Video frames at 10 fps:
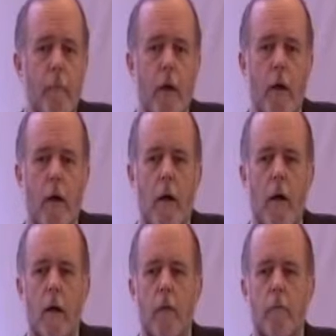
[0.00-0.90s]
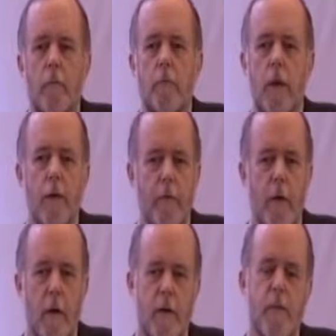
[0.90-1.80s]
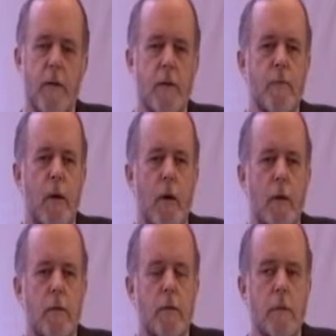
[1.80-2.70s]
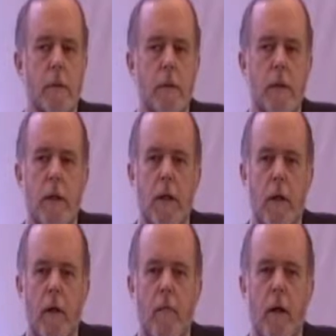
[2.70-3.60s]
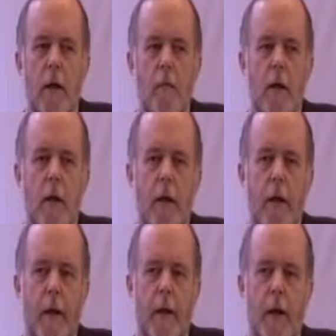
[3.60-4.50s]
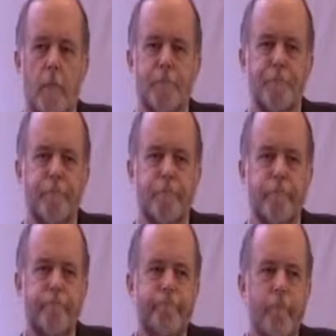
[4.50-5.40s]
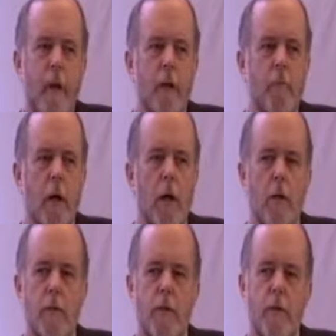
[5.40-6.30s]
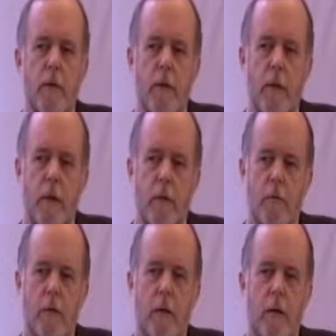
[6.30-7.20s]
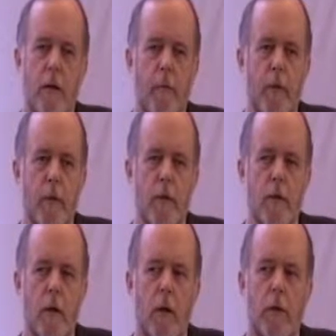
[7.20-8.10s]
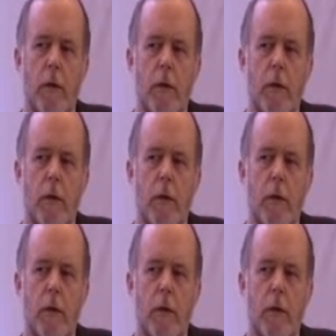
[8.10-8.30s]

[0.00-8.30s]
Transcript: um, under various business models. Um, in a, in a um, A market research study that was done a couple years ago,